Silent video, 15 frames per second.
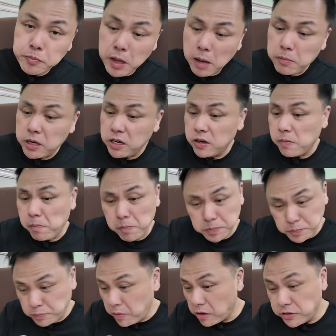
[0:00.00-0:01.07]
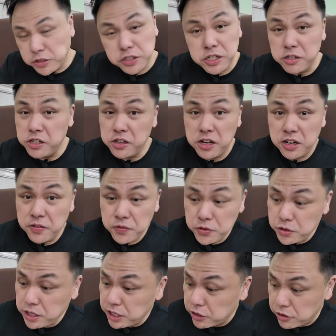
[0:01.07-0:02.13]
I'm gonna, still a lot of
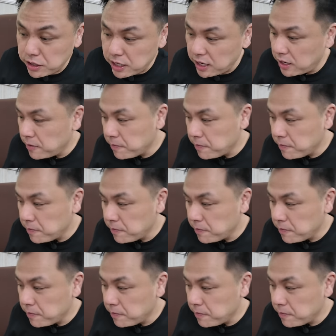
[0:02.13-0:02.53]
food here, and